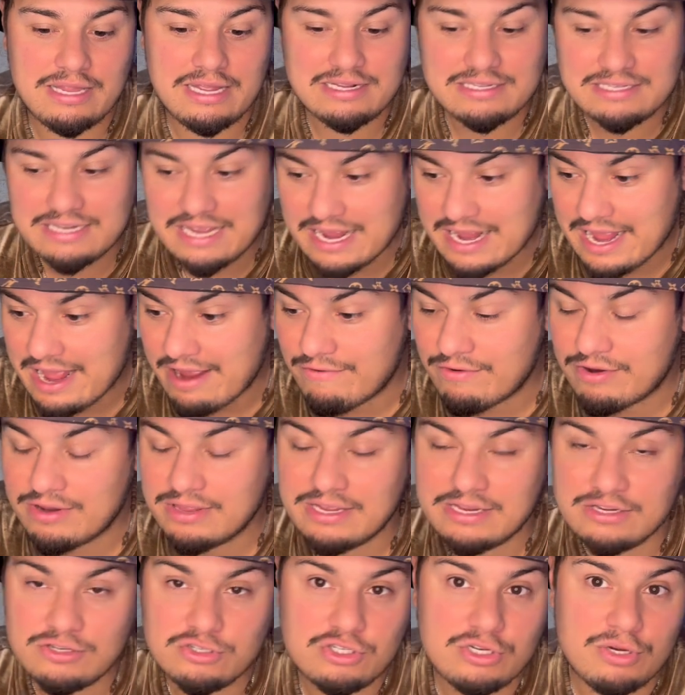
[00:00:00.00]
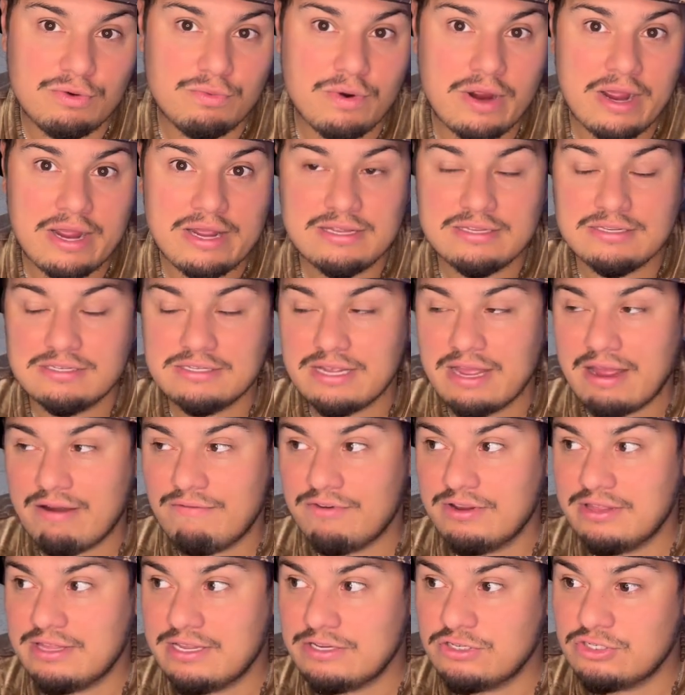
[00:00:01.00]
take everything she writes,
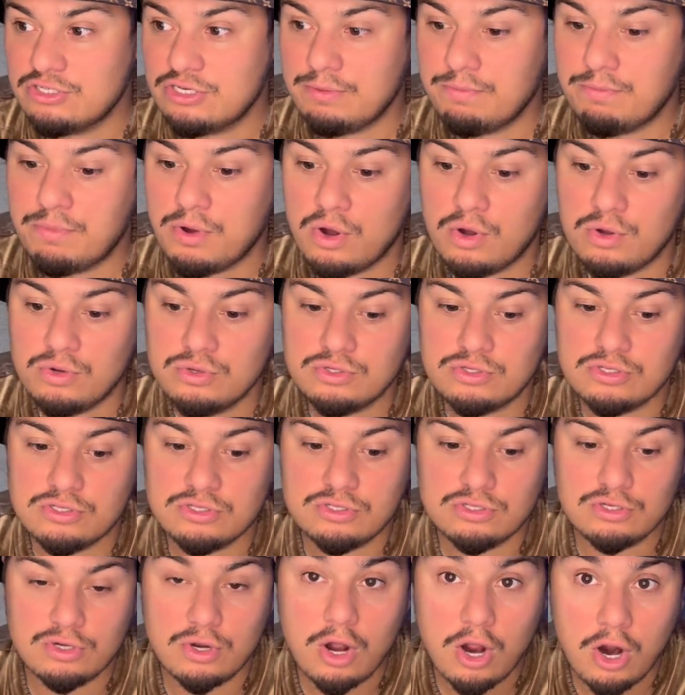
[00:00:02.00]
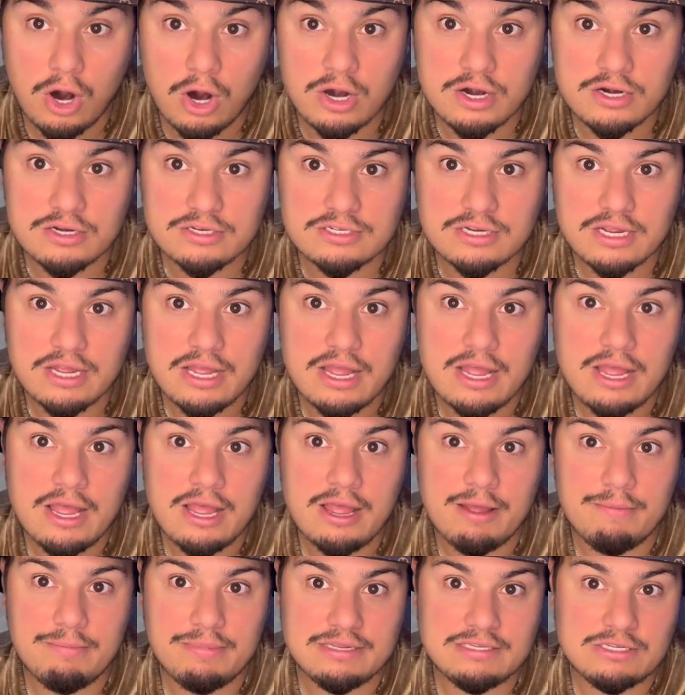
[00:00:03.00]
everything she posts to heart,
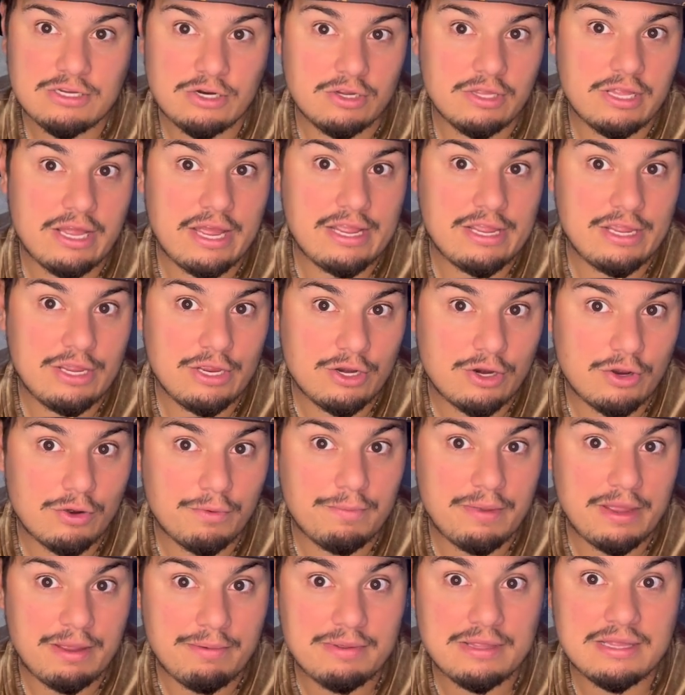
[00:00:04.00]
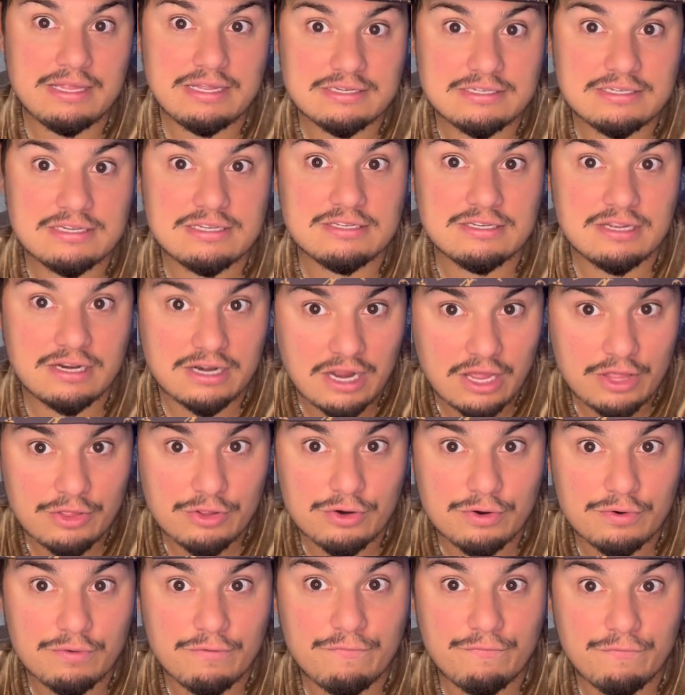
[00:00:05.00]
because they're like, you know, maybe this is
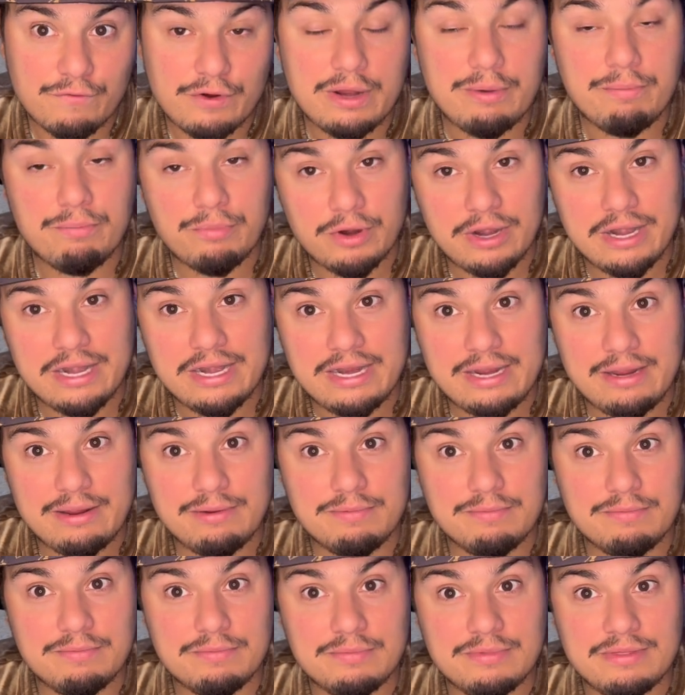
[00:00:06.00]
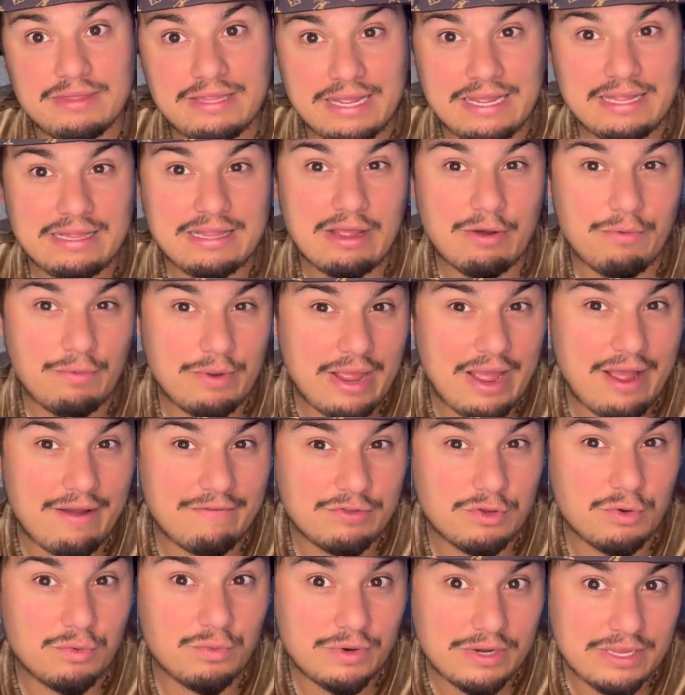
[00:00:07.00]
another Free Britney thing that we have
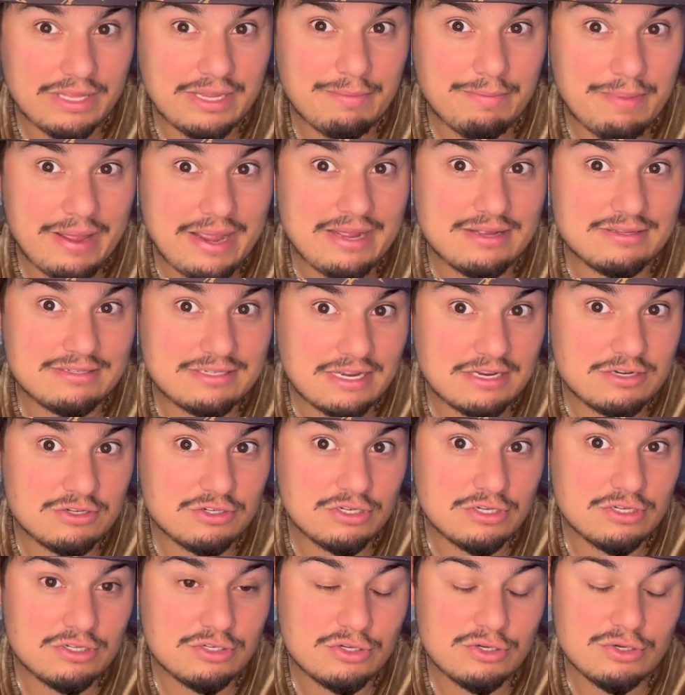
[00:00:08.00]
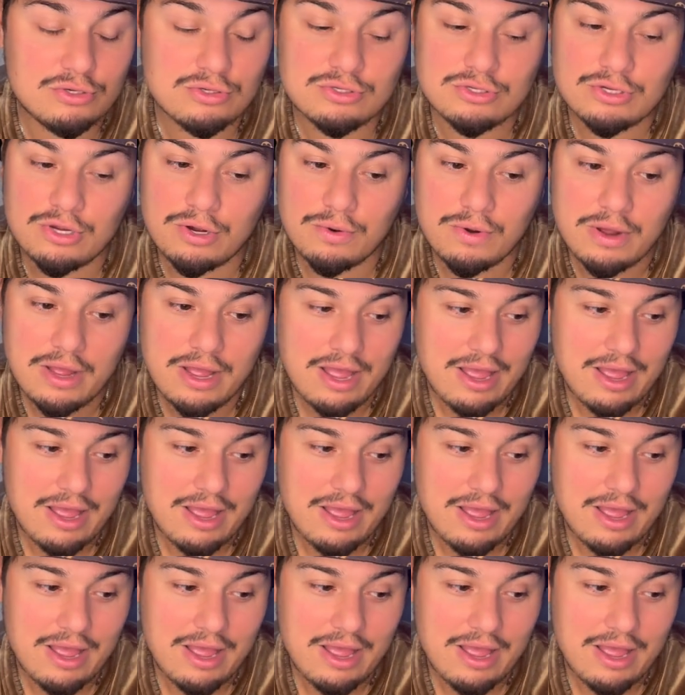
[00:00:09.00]
to really pay attention to. So